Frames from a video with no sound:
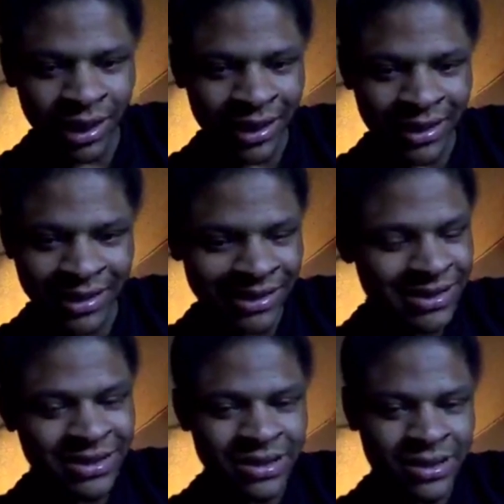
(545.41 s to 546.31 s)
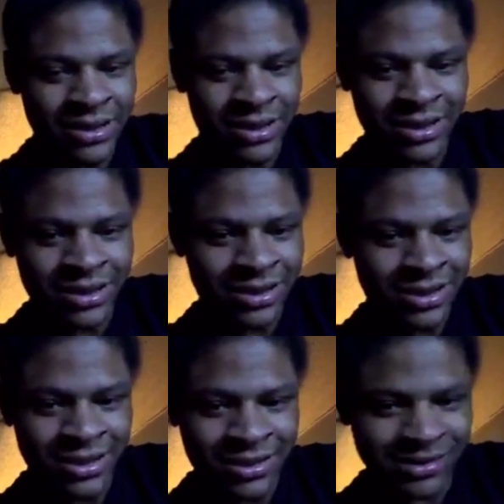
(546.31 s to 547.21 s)
Fuck is wrong with that nigga,
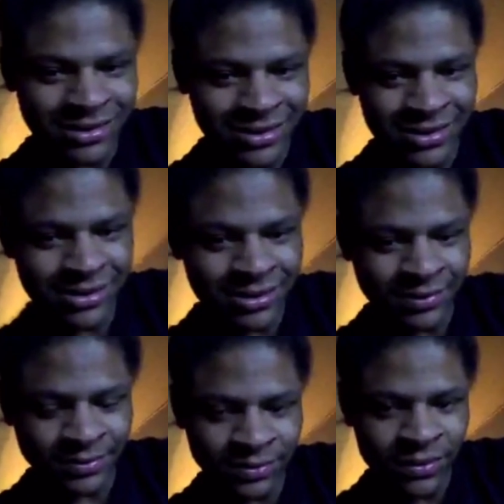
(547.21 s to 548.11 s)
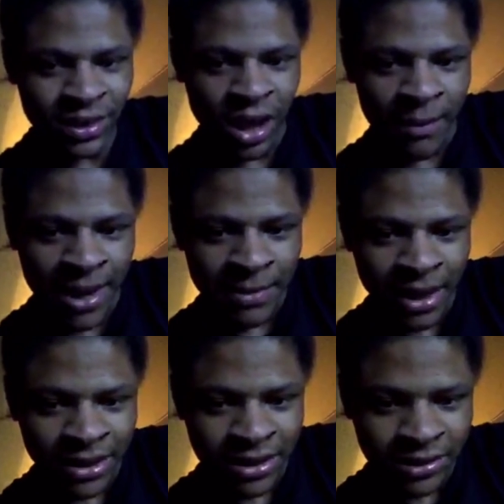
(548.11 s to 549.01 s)
man? R.I.P. Yeah,
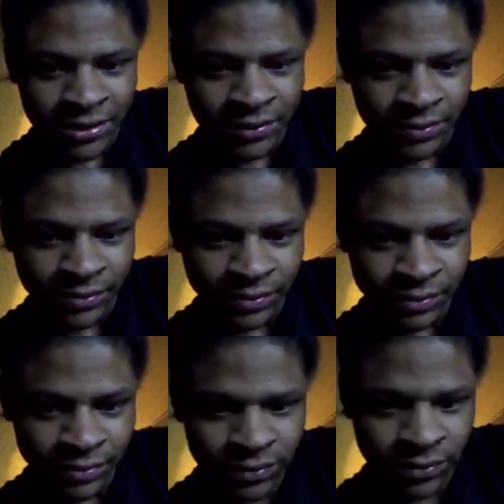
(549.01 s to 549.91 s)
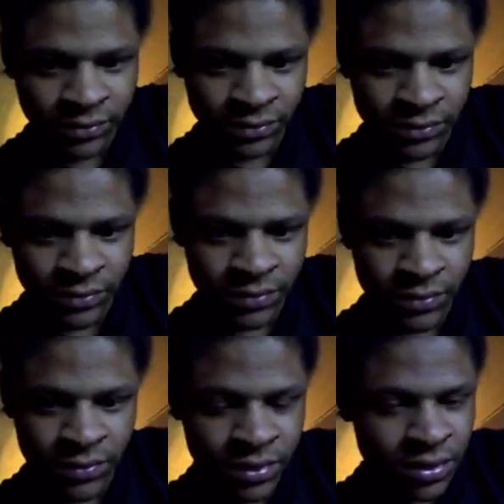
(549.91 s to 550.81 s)
Ty, nigga.
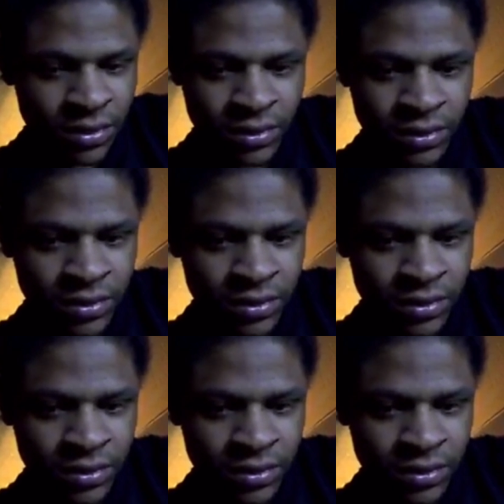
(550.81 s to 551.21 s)
R.I.P. Ty.